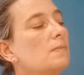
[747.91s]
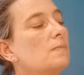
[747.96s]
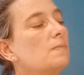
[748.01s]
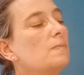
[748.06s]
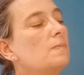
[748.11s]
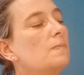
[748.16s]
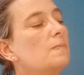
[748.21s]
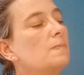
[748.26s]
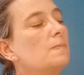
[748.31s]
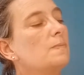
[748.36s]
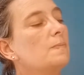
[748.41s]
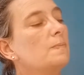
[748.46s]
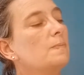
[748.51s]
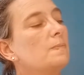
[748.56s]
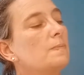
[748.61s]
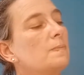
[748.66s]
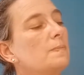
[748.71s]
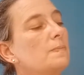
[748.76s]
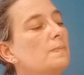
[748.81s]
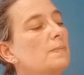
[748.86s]

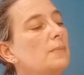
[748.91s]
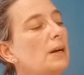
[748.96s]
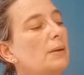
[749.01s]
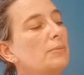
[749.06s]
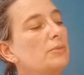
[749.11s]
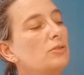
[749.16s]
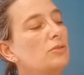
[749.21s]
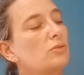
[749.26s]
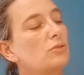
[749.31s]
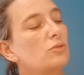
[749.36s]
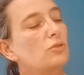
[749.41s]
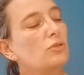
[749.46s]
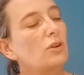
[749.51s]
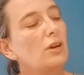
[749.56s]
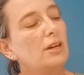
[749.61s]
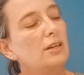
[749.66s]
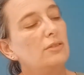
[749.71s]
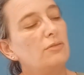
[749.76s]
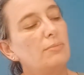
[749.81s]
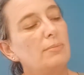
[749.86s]
I'm
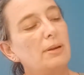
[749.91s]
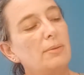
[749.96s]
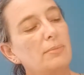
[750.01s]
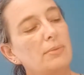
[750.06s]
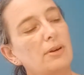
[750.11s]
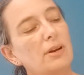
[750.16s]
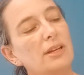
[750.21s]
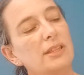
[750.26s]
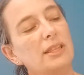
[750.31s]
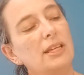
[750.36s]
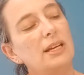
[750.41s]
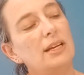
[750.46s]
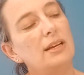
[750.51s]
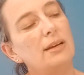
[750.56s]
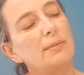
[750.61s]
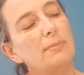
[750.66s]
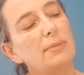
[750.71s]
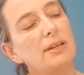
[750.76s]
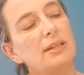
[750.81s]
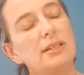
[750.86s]
trying to remember, I think
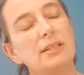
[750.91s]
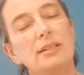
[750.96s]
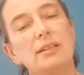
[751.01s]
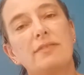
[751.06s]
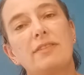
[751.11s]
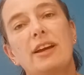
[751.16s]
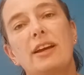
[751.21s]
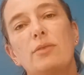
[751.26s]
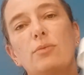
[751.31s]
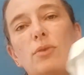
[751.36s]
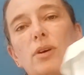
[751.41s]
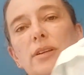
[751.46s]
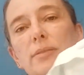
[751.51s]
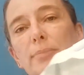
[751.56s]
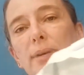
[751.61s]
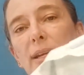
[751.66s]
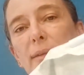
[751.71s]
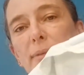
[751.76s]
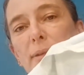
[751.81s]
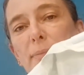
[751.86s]
I might have had one
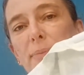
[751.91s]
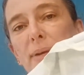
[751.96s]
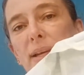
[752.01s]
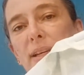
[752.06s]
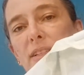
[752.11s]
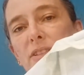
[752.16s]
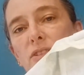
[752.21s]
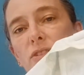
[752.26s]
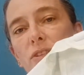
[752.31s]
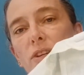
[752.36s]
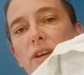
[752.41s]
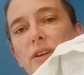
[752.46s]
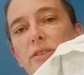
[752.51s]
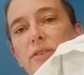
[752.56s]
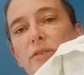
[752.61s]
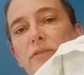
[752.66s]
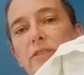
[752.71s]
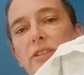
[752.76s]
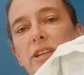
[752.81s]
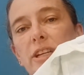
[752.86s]
baby page
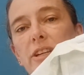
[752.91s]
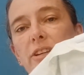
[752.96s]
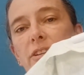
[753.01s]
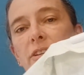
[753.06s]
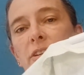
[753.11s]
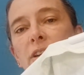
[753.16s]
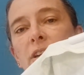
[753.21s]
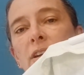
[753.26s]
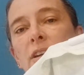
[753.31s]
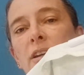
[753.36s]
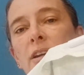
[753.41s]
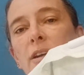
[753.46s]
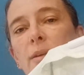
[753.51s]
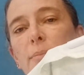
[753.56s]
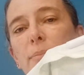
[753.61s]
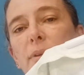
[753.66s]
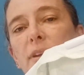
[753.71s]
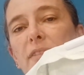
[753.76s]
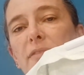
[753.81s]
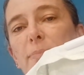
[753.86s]
done over here,
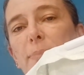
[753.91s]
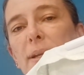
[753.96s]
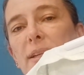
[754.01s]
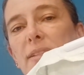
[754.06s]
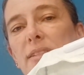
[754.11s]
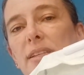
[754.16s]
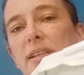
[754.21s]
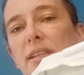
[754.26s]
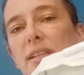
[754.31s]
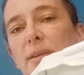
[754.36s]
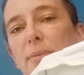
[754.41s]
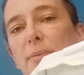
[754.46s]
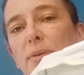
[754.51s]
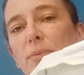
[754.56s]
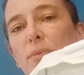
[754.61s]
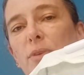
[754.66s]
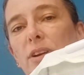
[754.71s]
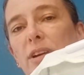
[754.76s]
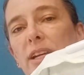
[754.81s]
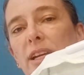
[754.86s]
but I've basically
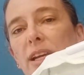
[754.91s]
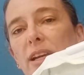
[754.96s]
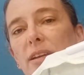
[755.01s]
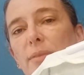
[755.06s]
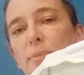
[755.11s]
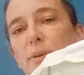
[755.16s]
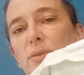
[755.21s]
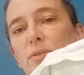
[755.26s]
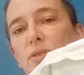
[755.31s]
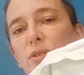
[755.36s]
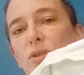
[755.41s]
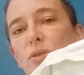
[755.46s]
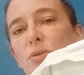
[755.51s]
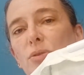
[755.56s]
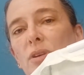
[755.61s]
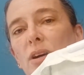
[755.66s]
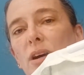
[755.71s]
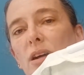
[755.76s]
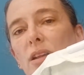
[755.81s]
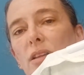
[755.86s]
been working on about
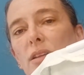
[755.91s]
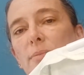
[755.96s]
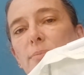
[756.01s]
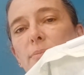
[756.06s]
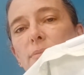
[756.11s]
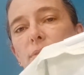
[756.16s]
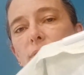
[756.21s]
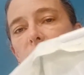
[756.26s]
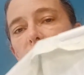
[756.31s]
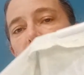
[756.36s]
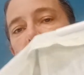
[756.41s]
2 columns